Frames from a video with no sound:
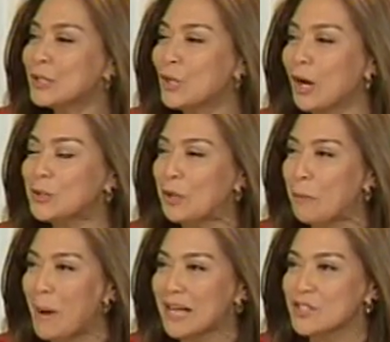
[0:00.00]
Dr.
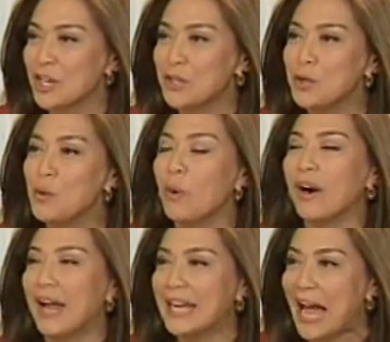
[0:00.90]
Obagi, you
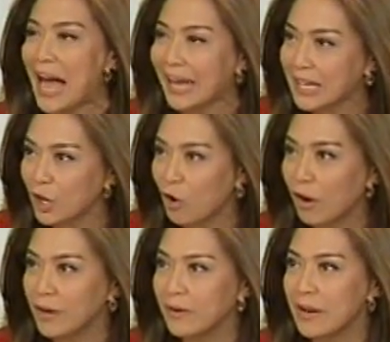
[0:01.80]
are an
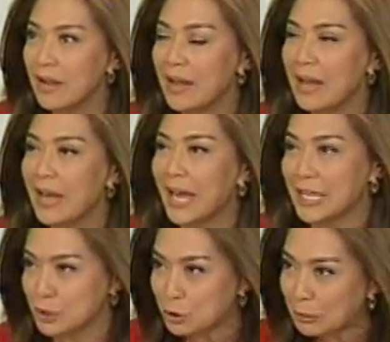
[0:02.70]
icon
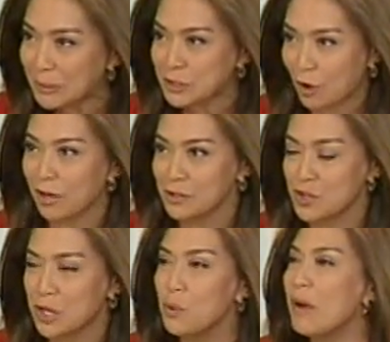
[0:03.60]
in
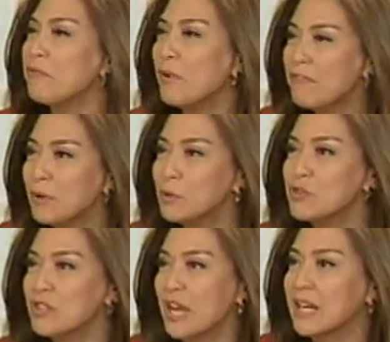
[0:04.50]
dermatology. You have
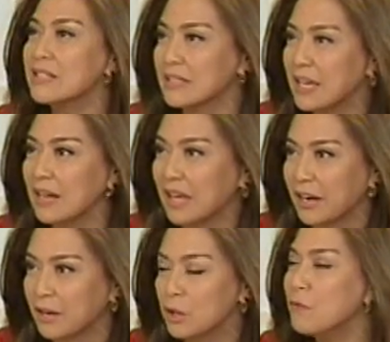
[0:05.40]
revolutionized
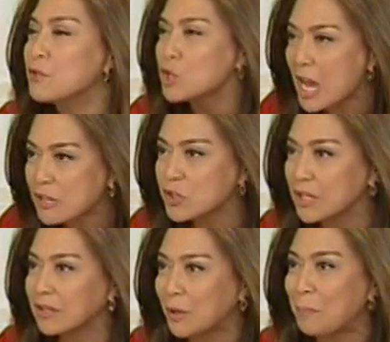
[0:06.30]
skincare. You've
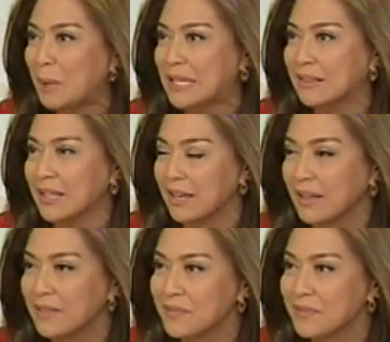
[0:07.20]
changed it completely.